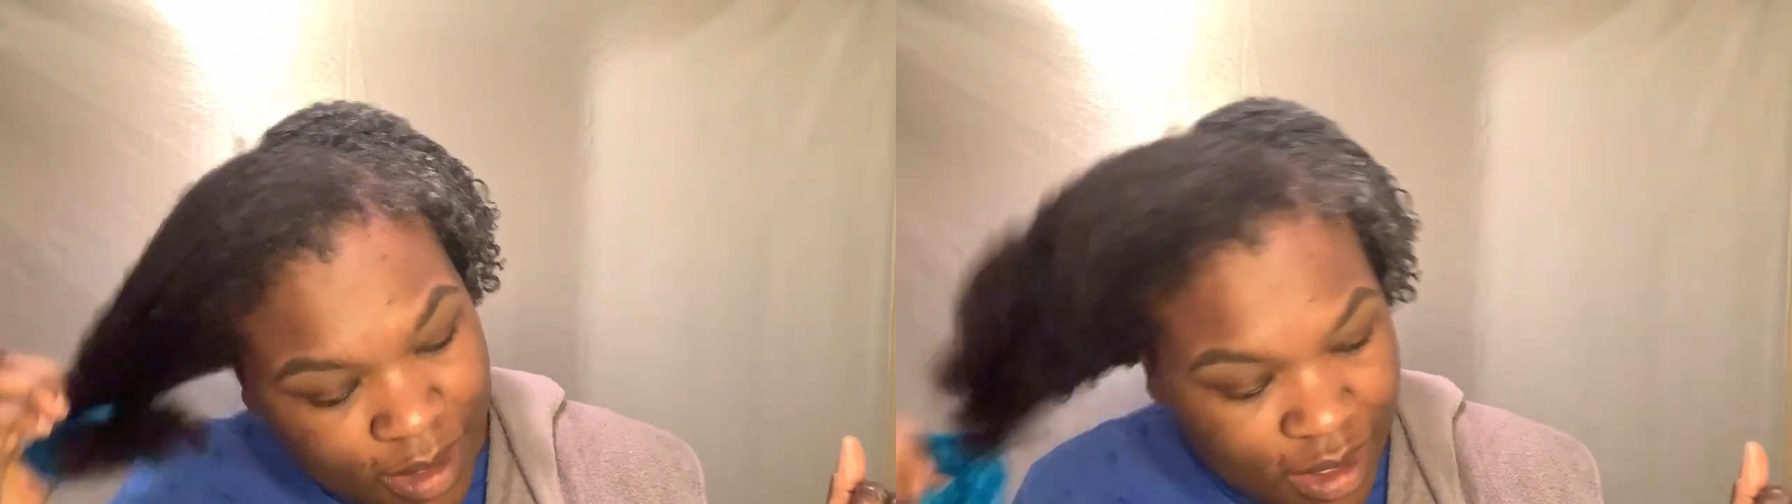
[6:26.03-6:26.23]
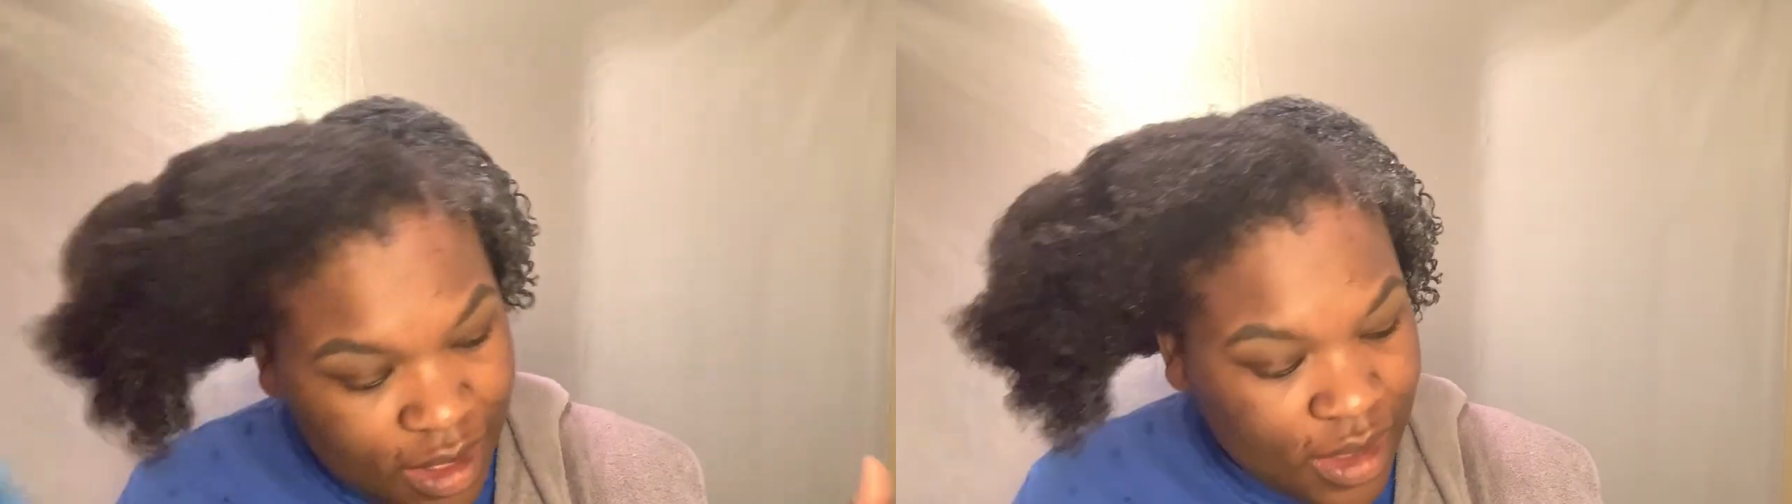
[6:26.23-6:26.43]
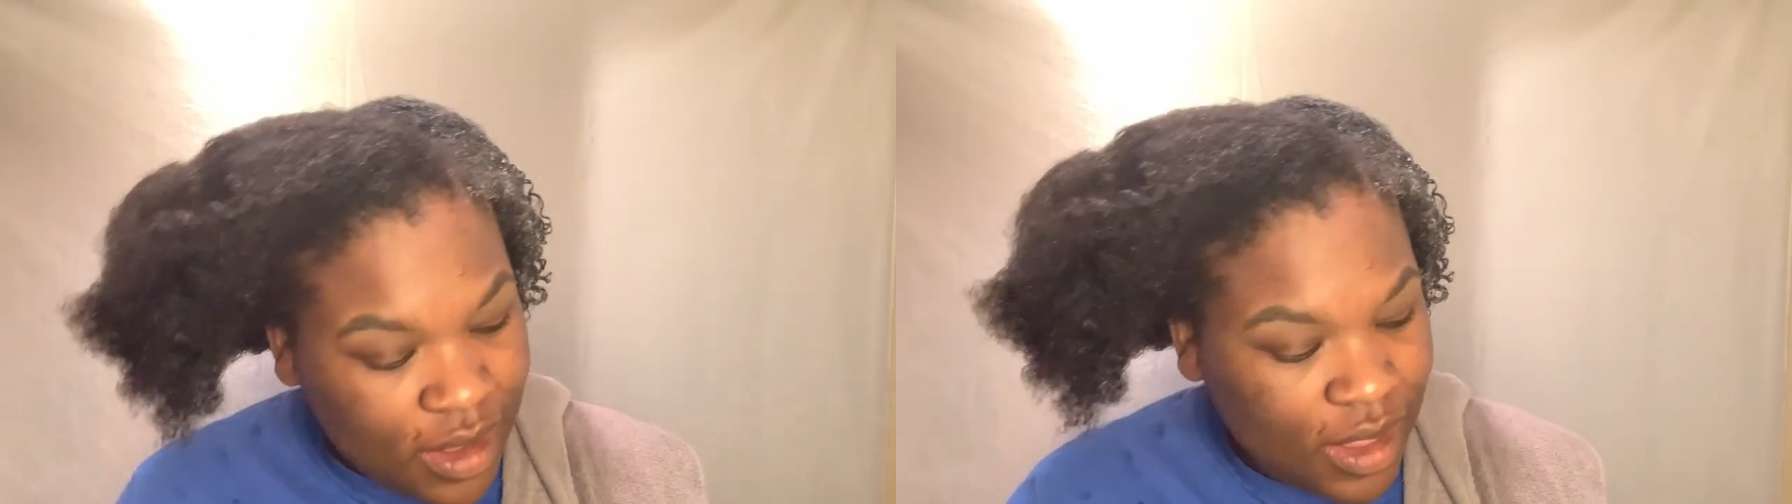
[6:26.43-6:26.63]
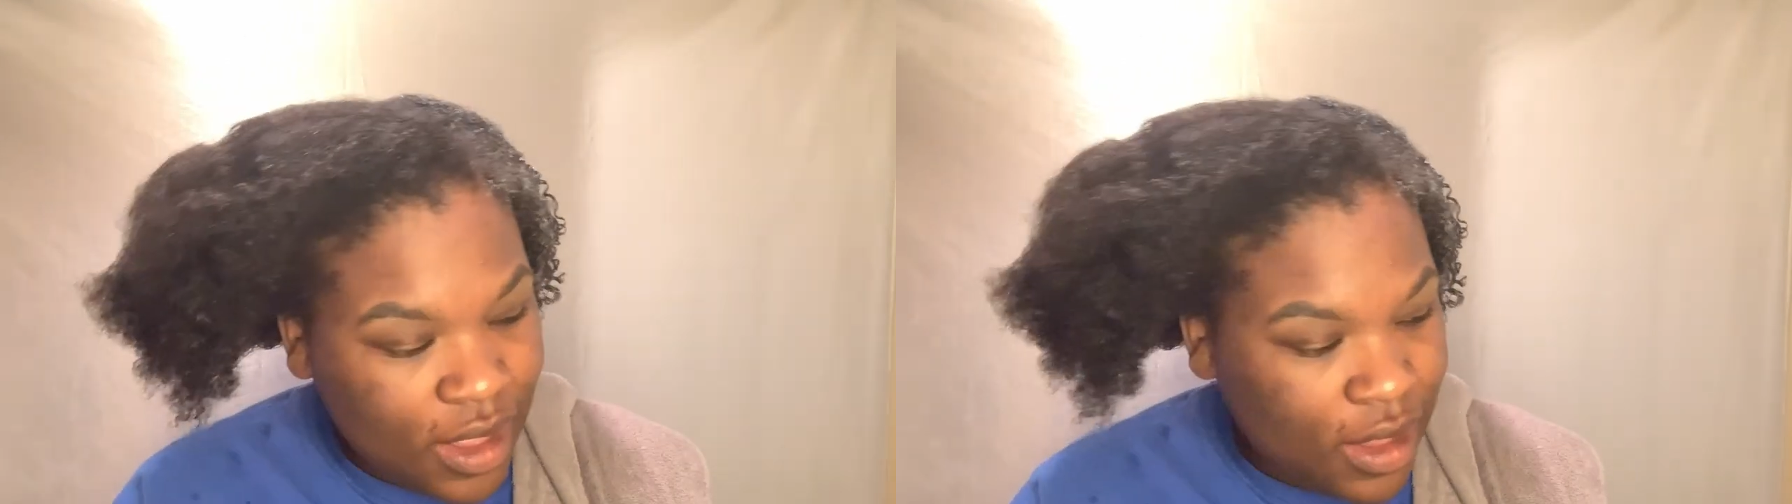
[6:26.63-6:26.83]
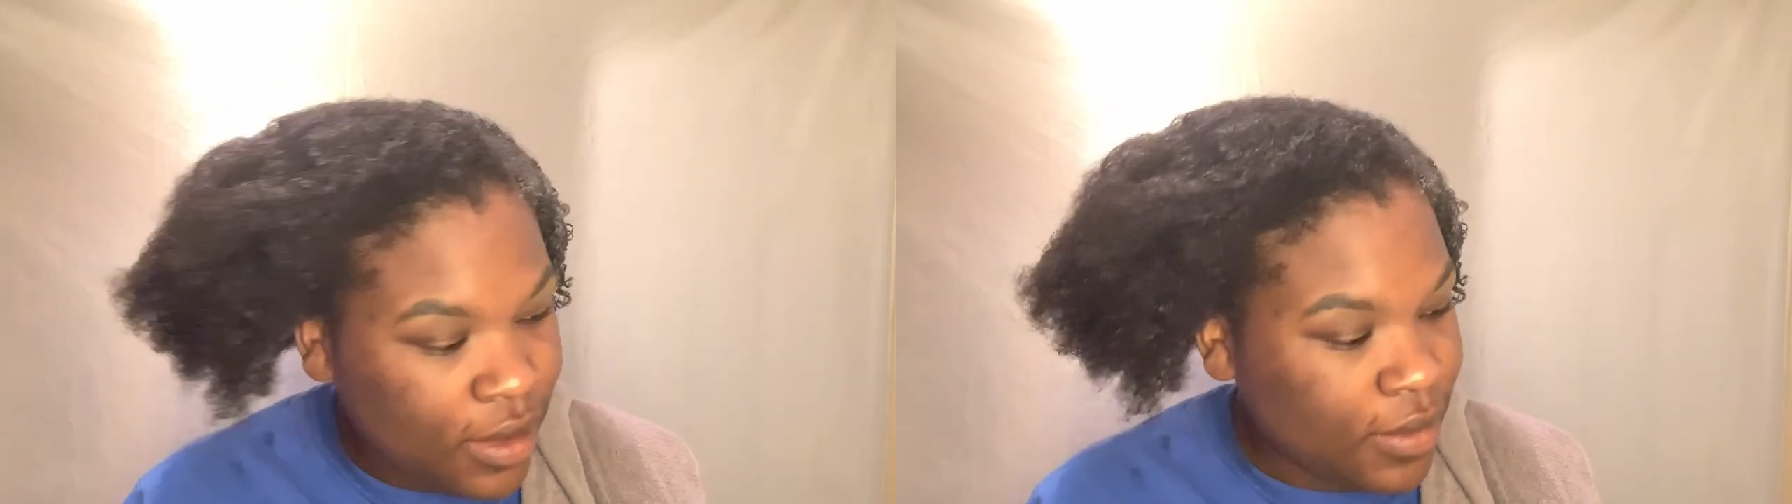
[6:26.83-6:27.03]
but
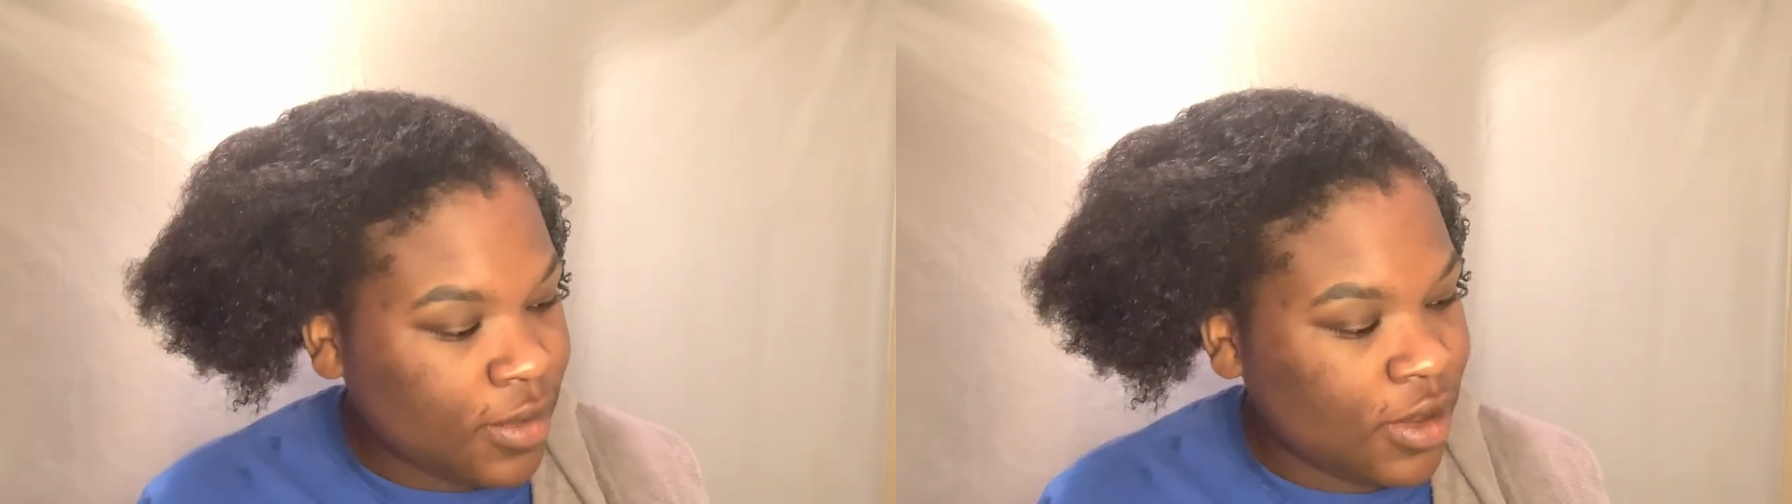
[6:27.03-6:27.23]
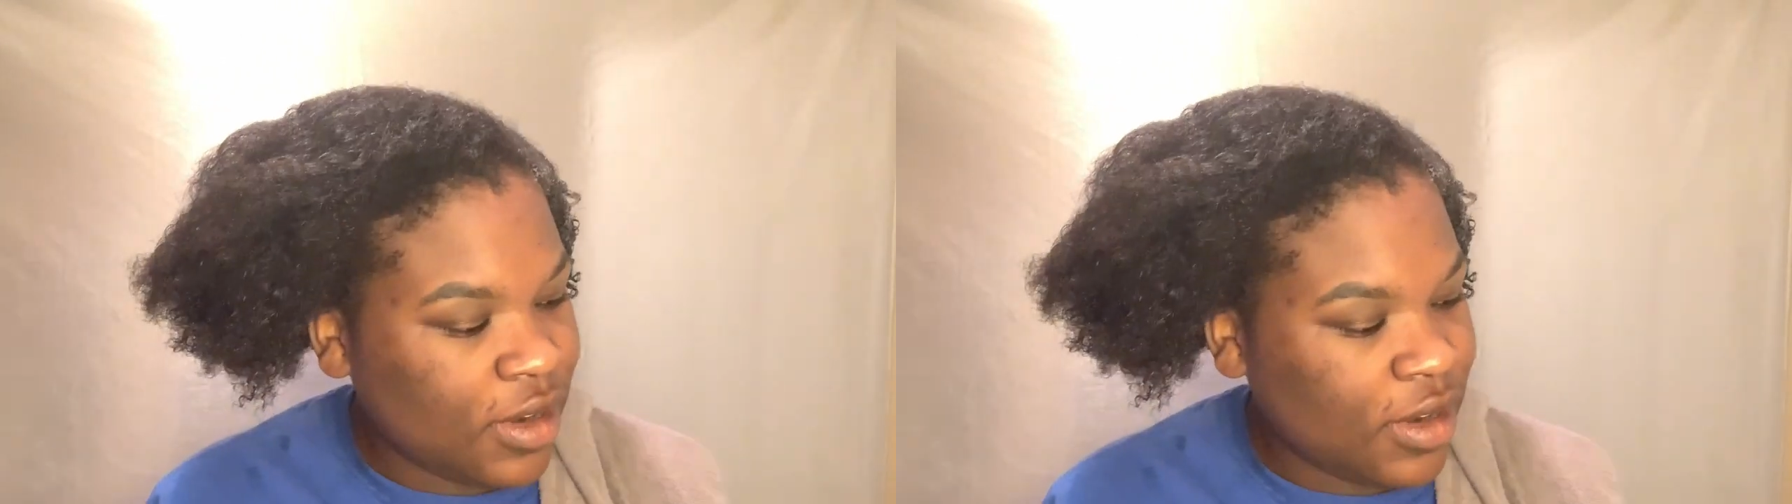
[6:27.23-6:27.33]
the